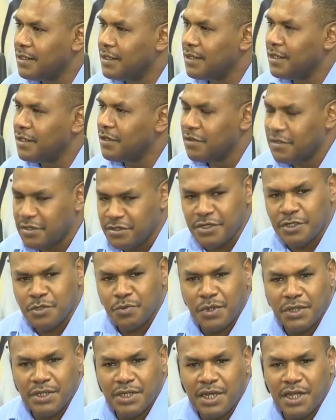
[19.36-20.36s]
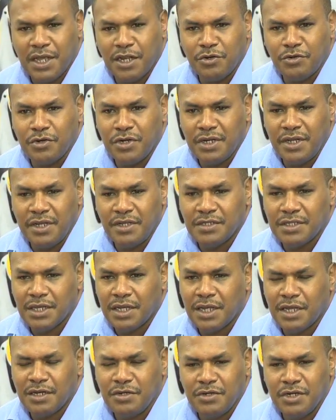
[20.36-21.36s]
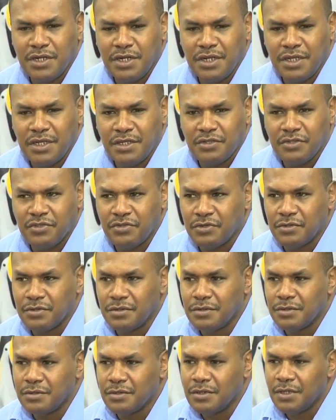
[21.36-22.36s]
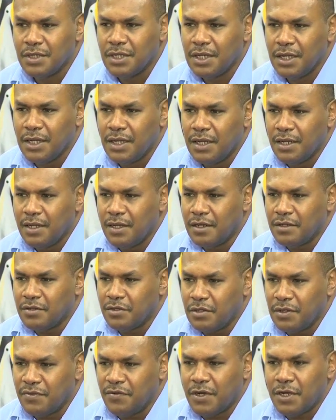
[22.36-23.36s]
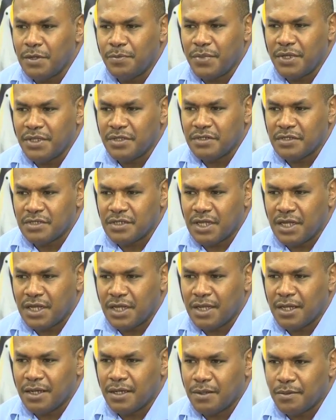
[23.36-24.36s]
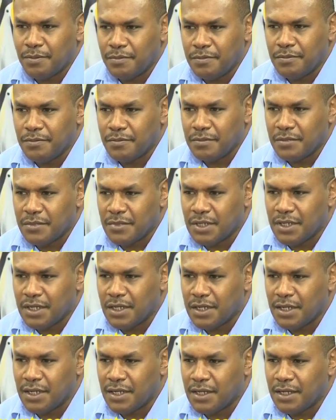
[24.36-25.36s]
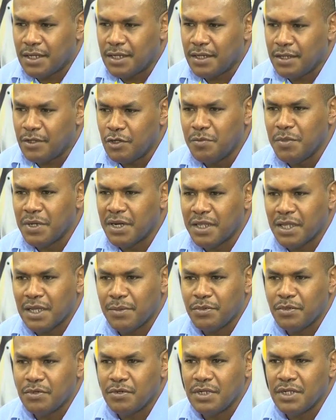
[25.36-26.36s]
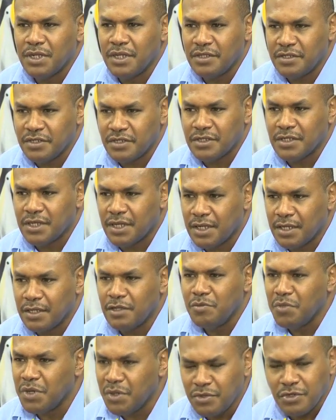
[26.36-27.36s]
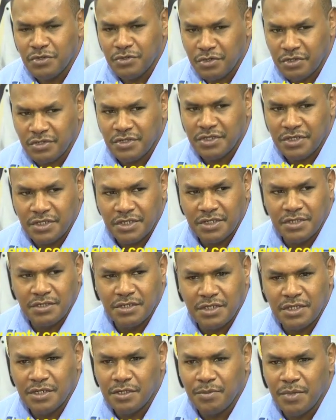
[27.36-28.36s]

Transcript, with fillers: You know, this is what the country needs. The country needs to, to develop its uh, uh, human capital, its uh, human resources, skill